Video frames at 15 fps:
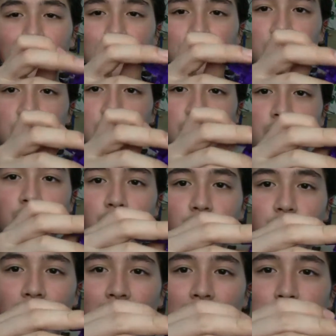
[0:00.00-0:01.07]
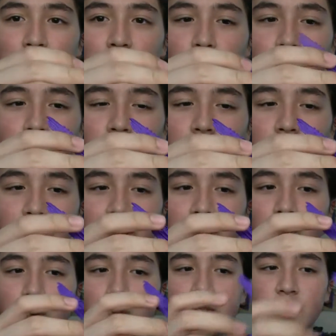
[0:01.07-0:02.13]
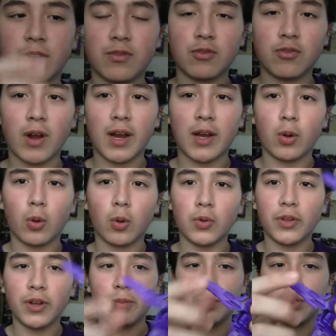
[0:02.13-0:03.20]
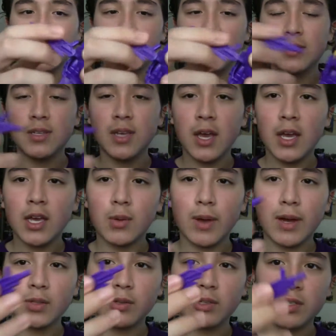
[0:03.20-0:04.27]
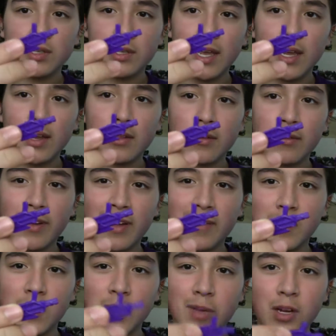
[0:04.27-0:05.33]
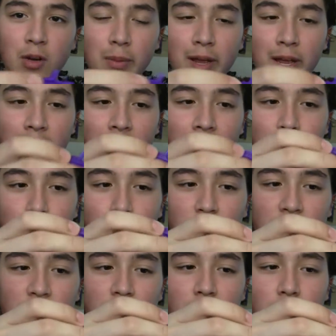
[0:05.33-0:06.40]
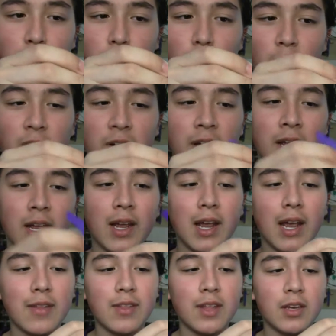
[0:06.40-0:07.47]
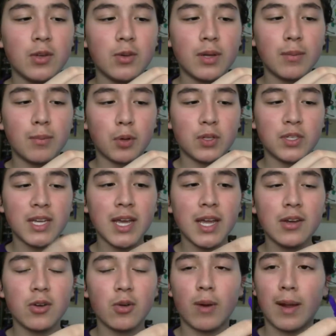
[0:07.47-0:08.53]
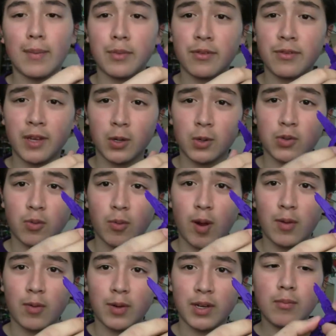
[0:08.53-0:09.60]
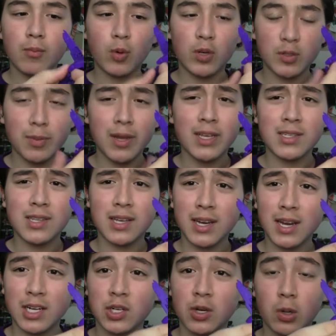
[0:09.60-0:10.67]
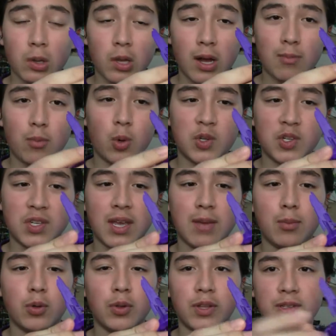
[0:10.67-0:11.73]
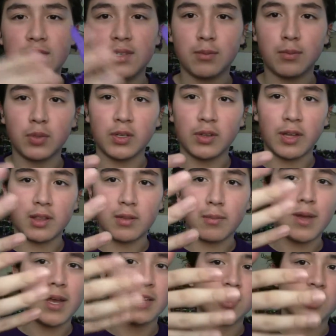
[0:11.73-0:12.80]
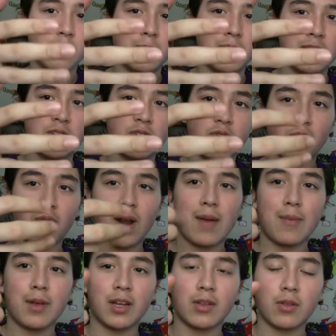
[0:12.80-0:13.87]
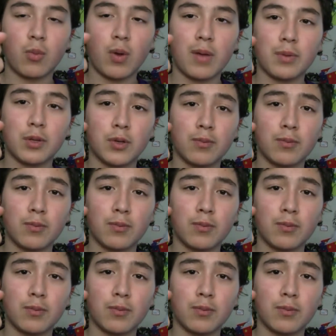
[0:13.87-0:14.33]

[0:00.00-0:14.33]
to just grab it with the fingers and try and hold it in place, you actually just take the 5mm peg, put it into the port, and then you can pretend to wrap the fingers around it, which makes the connection a lot more stable than simply like the masterpiece grabbing the weapon.